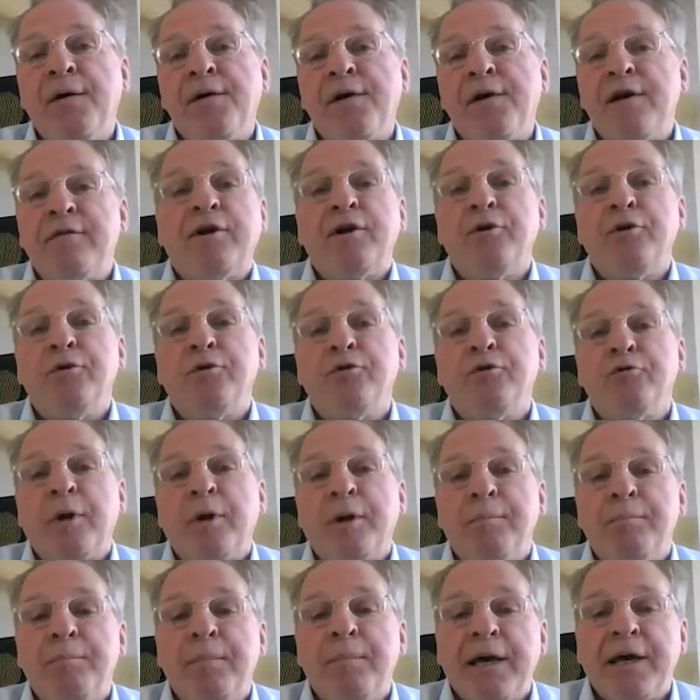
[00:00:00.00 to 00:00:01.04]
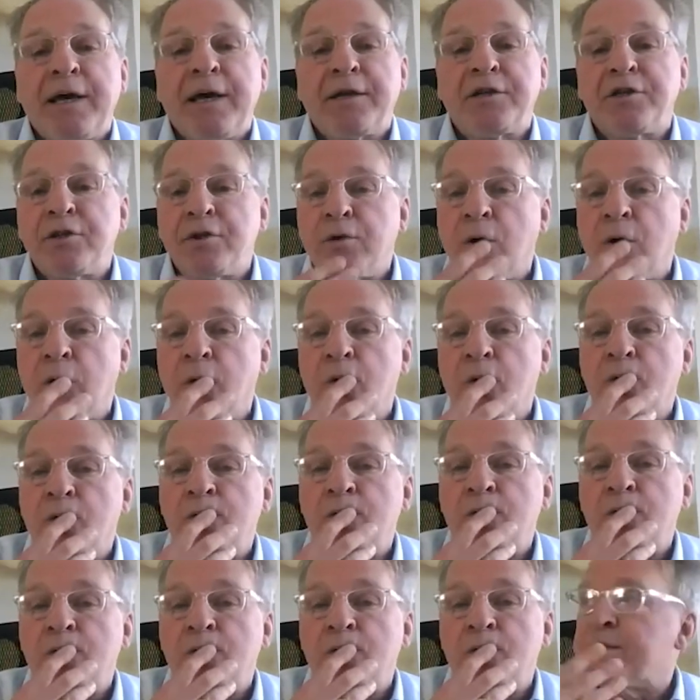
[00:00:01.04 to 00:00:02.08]
if I lose my badge, you
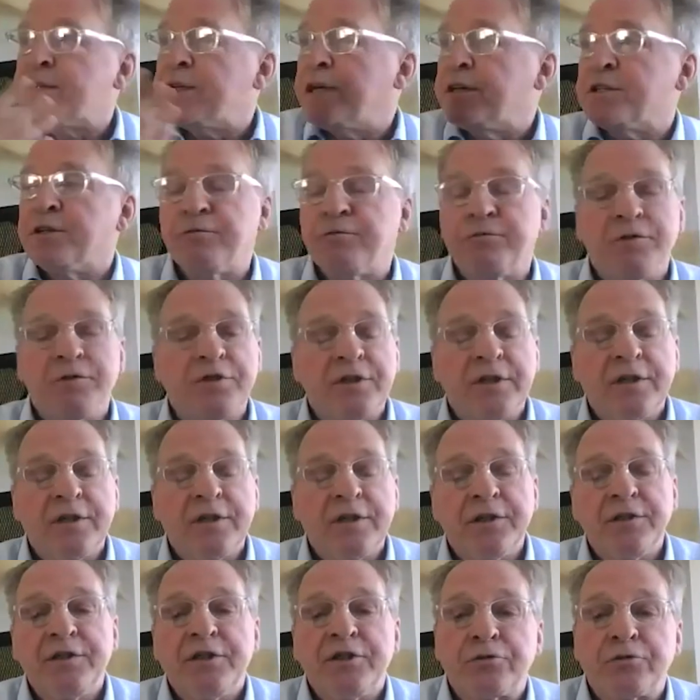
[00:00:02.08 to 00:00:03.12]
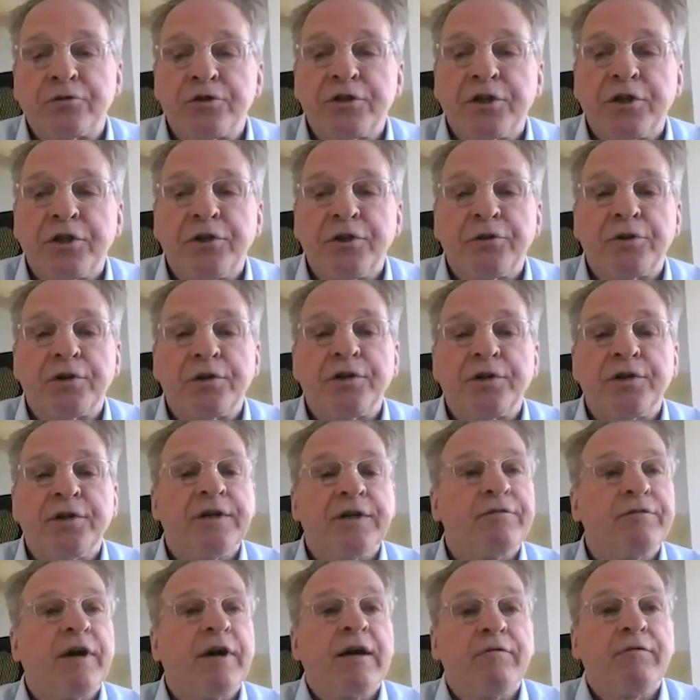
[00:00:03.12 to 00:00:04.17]
know, is, is it facilities or security?
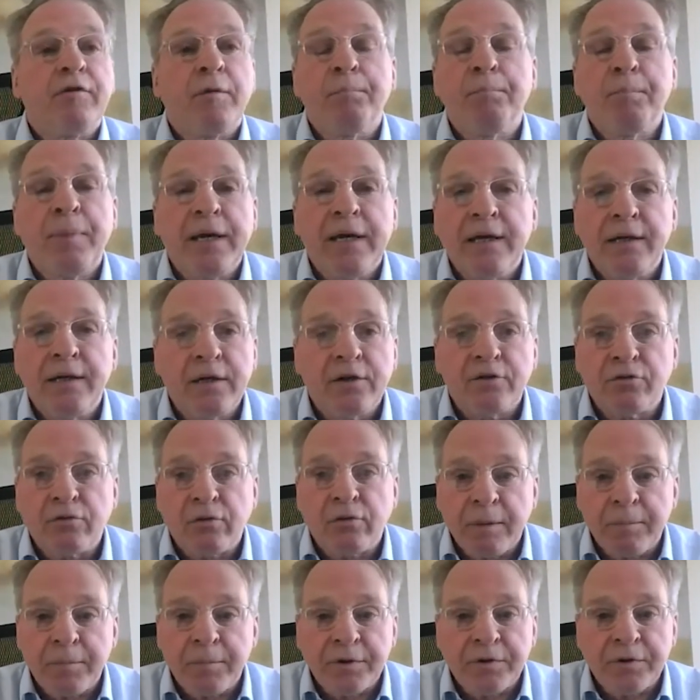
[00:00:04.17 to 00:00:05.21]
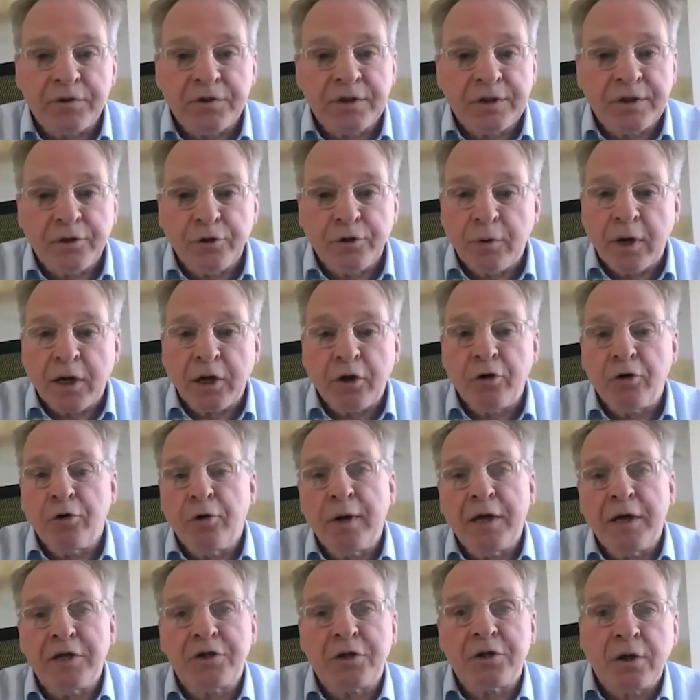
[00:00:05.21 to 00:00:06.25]
If I have a pay discrepancy, do I go to
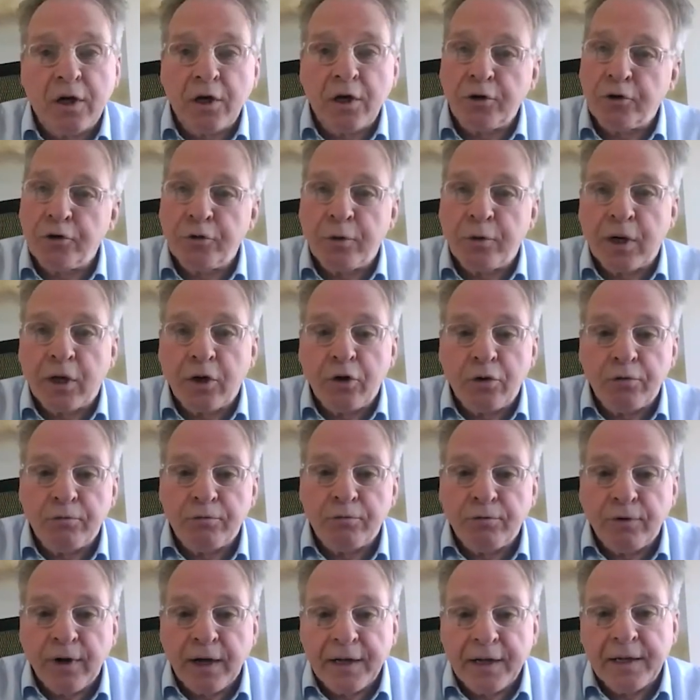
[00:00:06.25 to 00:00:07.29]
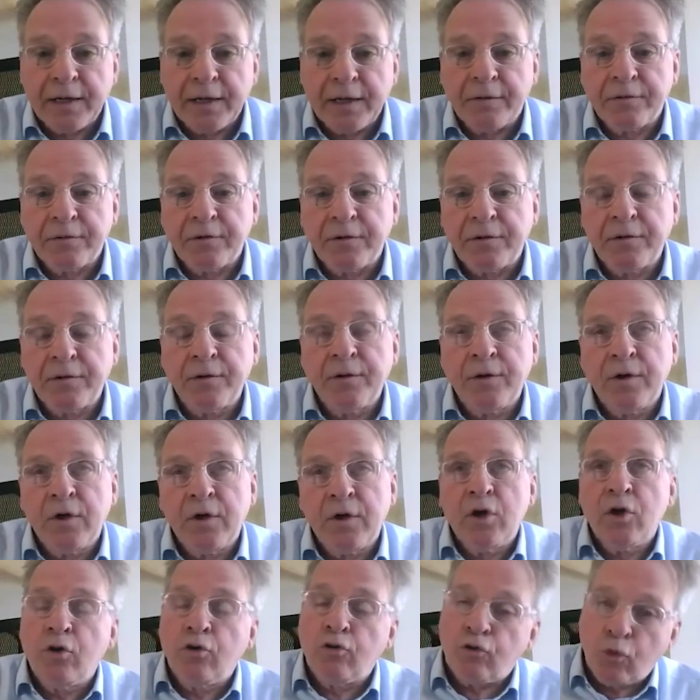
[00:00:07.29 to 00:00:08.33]
HR or do I go to finance?
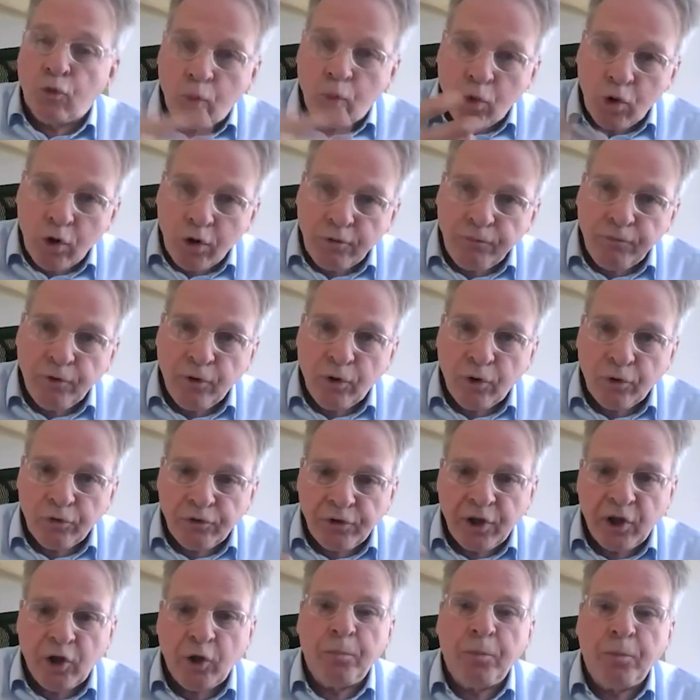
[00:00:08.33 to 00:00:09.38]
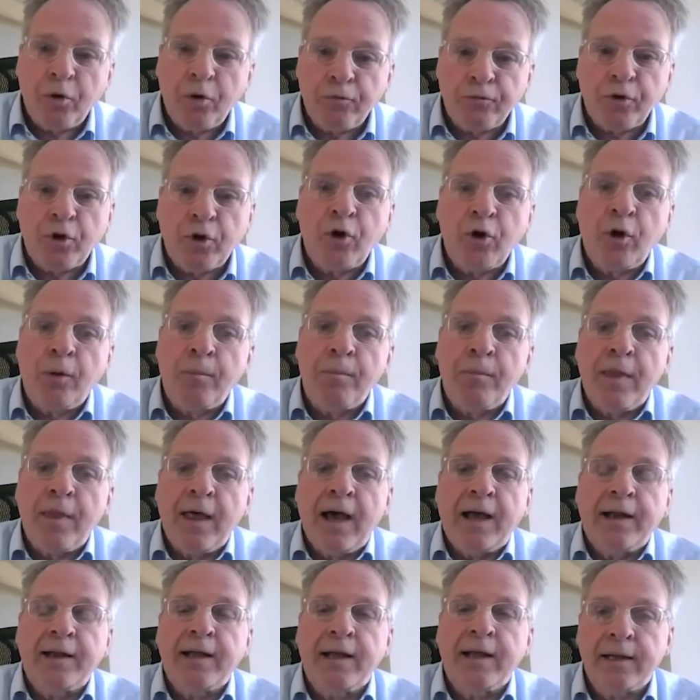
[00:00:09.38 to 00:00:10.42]
So workflows help overcome
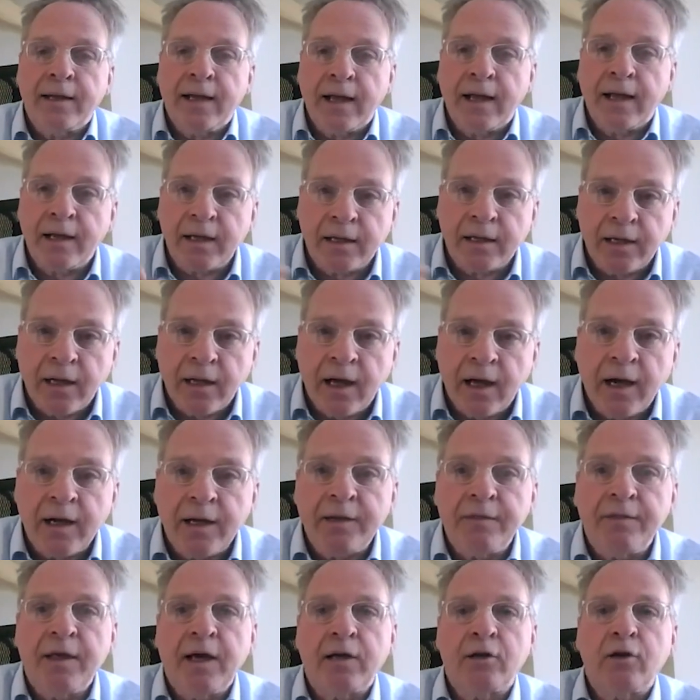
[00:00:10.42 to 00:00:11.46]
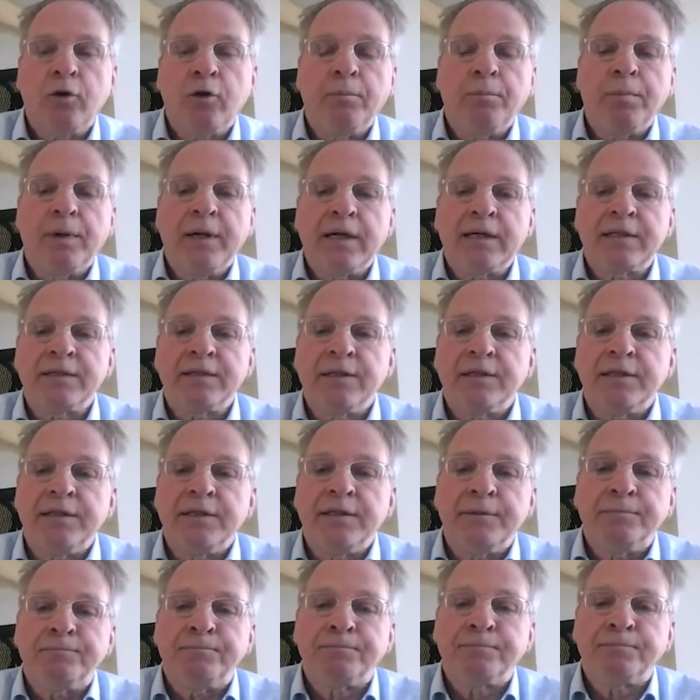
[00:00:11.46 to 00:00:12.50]
that and, and can hide that
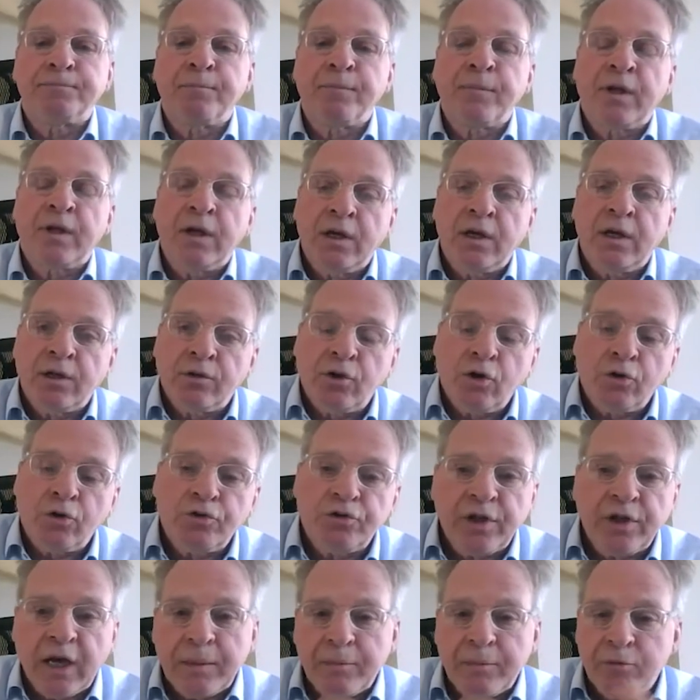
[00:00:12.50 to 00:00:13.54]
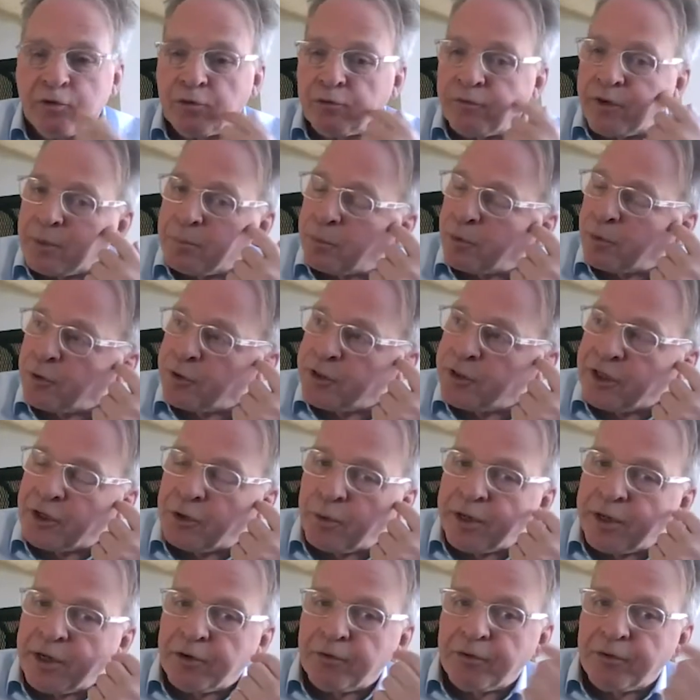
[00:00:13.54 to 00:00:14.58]
complexity. Those types of employee
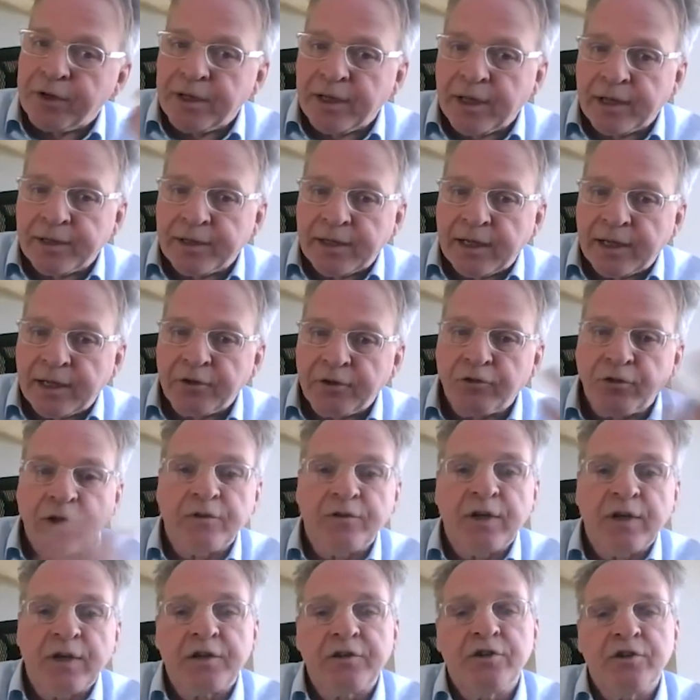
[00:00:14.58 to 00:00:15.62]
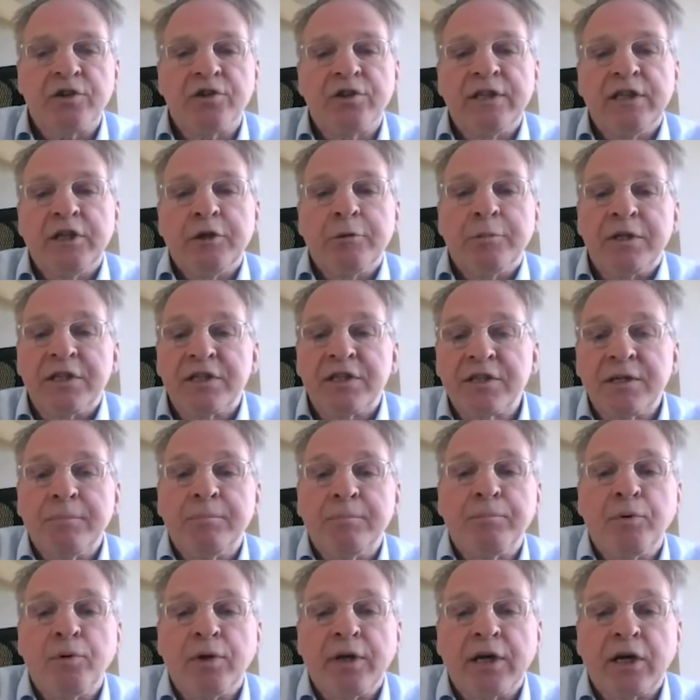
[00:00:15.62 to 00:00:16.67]
query and, and transactions need to be
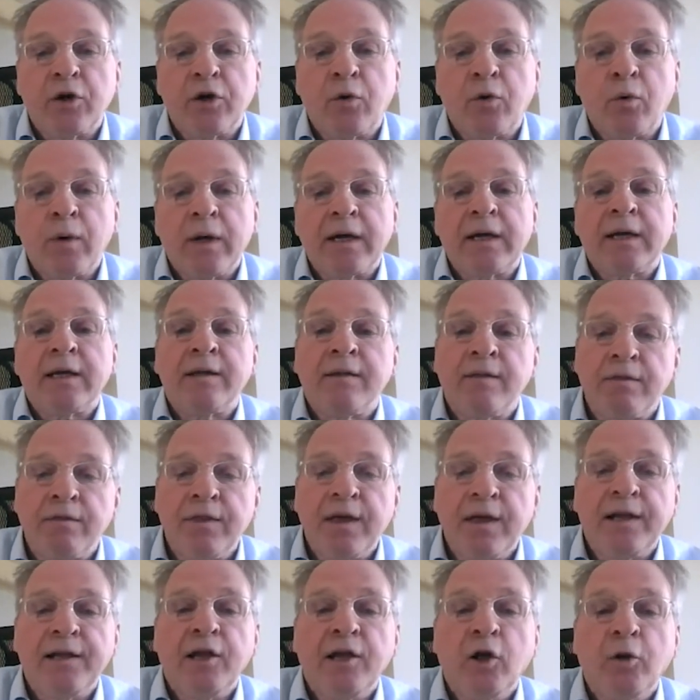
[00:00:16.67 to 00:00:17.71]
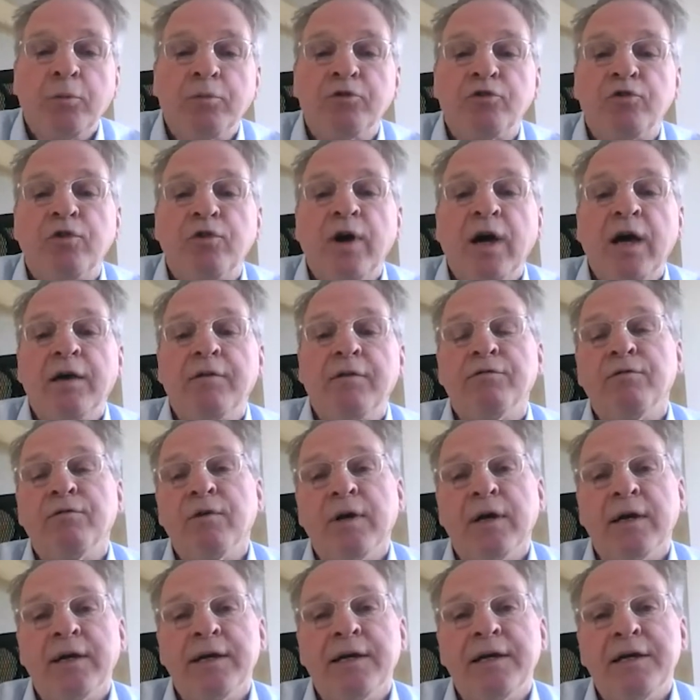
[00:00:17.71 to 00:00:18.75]
simple and quick. That helps drive
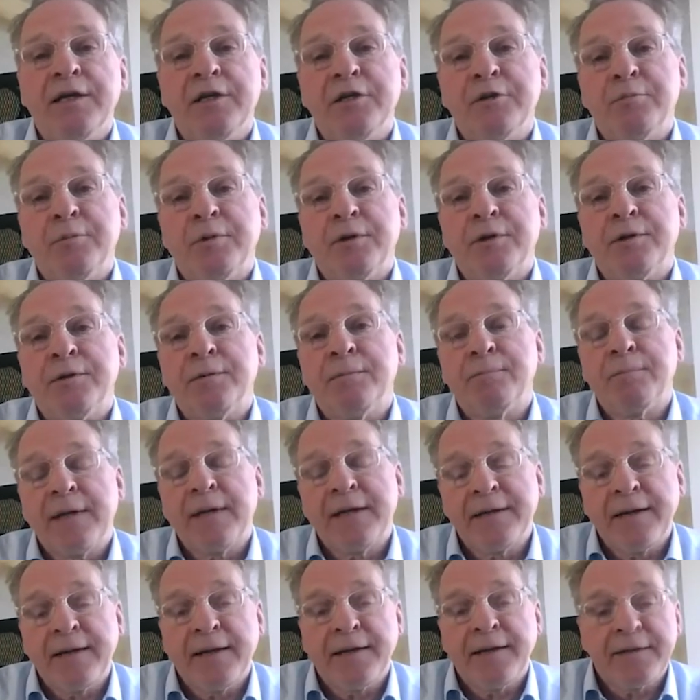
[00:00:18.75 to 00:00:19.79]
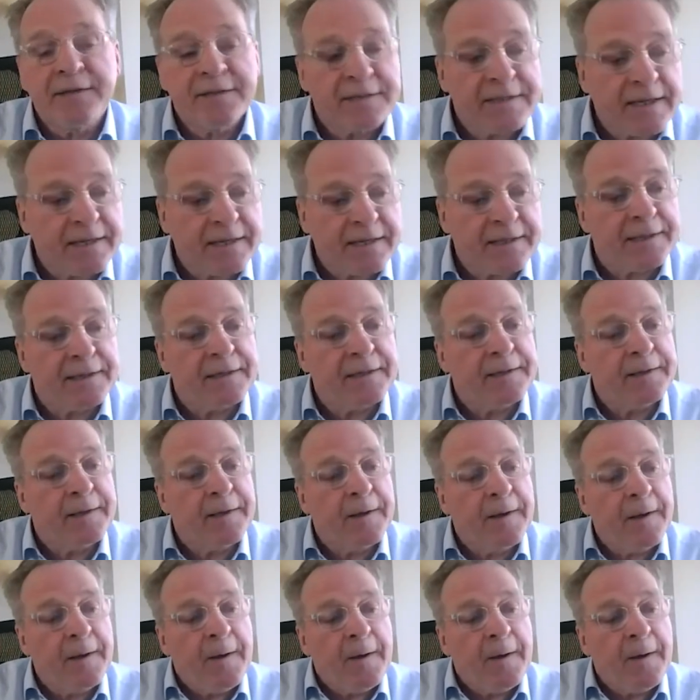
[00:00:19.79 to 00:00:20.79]
engagement. And, and secondly,